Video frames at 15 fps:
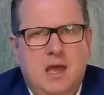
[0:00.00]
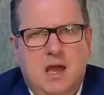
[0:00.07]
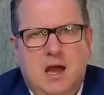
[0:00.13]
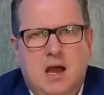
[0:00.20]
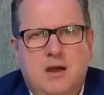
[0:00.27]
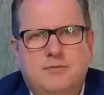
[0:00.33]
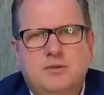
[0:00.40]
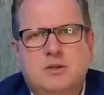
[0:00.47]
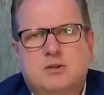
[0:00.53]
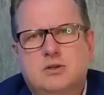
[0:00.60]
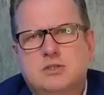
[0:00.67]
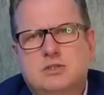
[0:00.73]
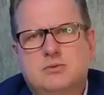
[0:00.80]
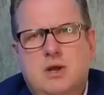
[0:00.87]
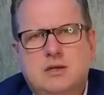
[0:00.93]
After a
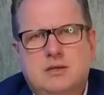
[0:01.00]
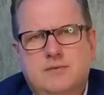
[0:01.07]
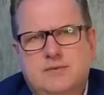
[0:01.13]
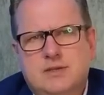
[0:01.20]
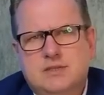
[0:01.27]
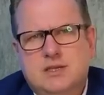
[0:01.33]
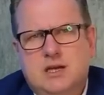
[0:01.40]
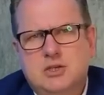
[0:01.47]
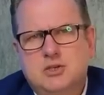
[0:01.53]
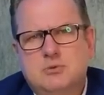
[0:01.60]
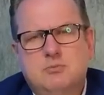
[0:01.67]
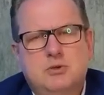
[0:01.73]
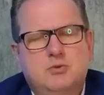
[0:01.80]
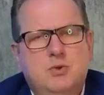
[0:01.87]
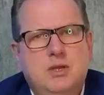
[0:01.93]
constructive
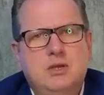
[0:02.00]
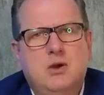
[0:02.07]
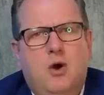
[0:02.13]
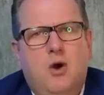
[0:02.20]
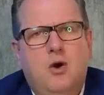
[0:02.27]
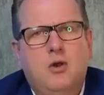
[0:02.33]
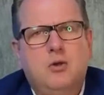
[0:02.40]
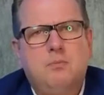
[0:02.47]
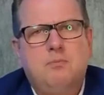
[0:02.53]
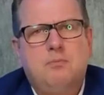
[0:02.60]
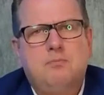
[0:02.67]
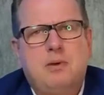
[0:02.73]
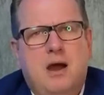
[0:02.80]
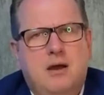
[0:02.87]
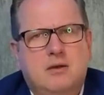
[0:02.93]
discussion between all
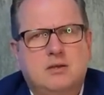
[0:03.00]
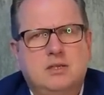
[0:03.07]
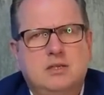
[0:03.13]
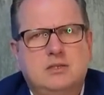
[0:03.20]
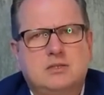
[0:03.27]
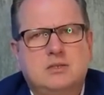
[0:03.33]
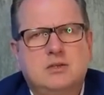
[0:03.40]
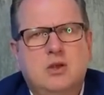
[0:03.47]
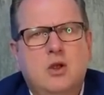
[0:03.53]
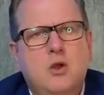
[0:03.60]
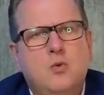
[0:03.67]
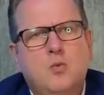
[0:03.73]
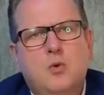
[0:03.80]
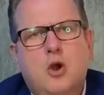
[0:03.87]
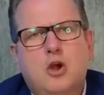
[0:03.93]
parties,
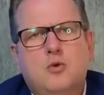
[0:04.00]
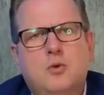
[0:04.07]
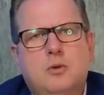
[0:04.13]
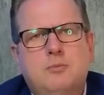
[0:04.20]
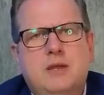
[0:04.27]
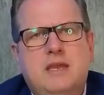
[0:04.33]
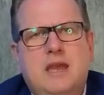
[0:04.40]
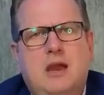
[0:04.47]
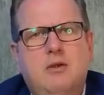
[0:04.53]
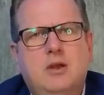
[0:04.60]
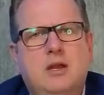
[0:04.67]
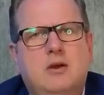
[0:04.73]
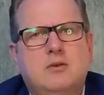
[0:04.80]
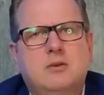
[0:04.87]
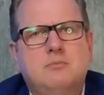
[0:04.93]
work will be
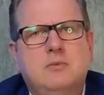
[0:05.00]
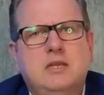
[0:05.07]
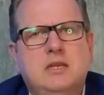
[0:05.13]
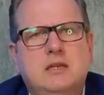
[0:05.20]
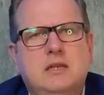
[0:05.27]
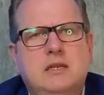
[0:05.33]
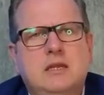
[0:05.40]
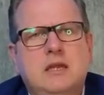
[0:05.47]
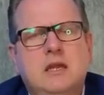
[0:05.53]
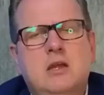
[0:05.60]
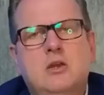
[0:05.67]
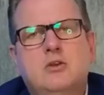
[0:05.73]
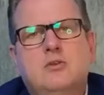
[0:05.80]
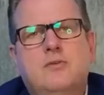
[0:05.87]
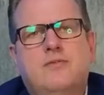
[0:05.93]
carried out immediately
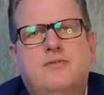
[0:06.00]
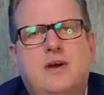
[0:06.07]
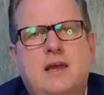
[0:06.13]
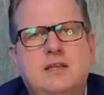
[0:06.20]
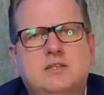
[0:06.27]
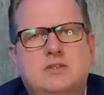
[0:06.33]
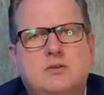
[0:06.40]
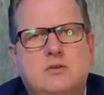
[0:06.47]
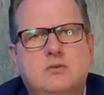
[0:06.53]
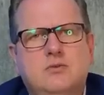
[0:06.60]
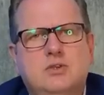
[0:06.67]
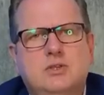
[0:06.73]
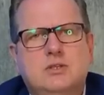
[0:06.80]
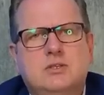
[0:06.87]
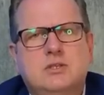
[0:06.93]
to find
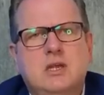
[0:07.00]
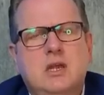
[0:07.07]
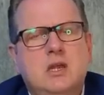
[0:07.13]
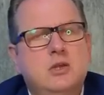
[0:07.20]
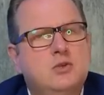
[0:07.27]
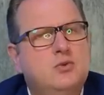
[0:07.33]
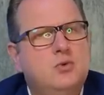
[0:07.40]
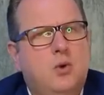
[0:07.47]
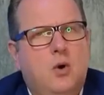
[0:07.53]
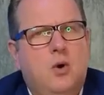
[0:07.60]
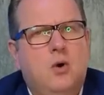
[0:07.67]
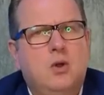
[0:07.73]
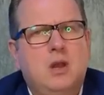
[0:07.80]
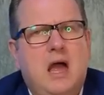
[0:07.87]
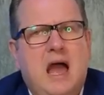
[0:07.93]
solutions to
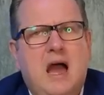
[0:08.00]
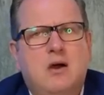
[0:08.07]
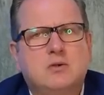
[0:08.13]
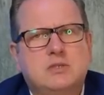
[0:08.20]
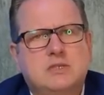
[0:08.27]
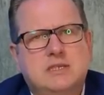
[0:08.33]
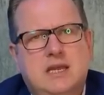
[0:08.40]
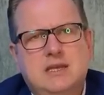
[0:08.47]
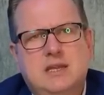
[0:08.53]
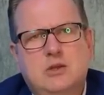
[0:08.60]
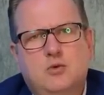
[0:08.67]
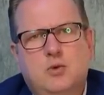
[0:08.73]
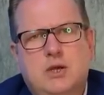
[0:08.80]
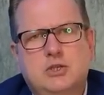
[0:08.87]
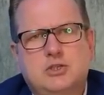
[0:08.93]
all outstanding
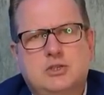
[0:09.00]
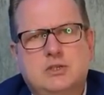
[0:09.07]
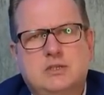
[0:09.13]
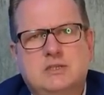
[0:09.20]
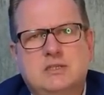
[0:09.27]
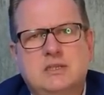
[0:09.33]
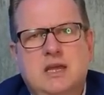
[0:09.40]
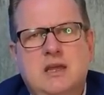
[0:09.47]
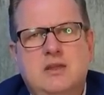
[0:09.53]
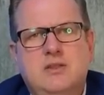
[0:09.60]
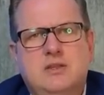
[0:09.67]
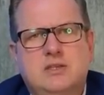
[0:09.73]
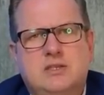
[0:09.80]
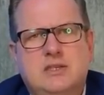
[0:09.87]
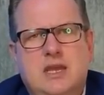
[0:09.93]
questions,
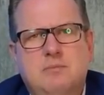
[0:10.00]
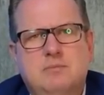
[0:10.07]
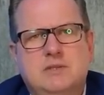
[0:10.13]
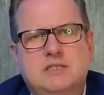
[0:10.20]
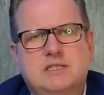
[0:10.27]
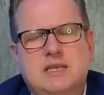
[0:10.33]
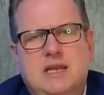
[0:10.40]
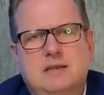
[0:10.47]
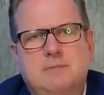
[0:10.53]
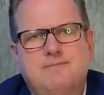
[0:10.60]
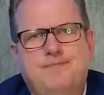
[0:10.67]
the statement said.